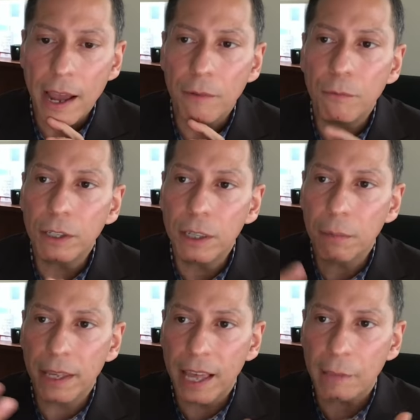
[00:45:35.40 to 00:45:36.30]
and really
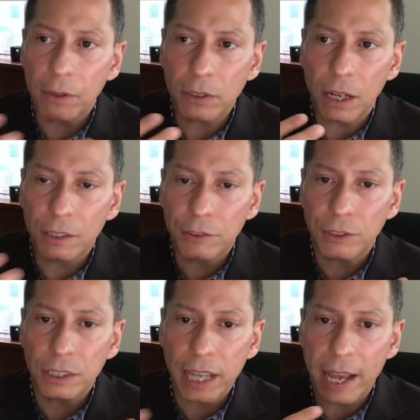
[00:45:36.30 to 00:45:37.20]
being able to
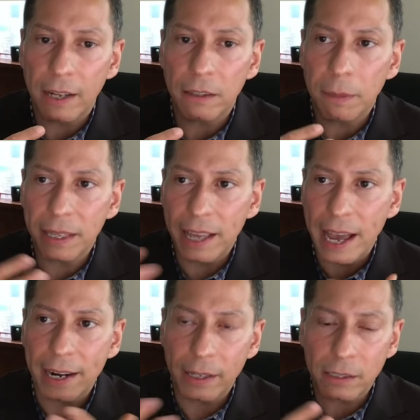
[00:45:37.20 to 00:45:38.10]
understand the
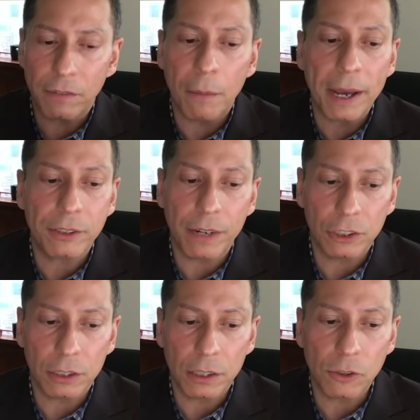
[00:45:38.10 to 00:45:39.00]
mechanics of how my
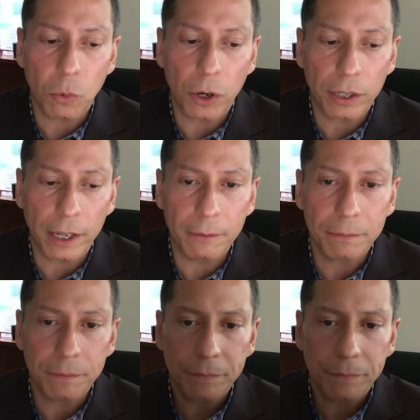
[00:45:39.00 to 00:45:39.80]
intervention is working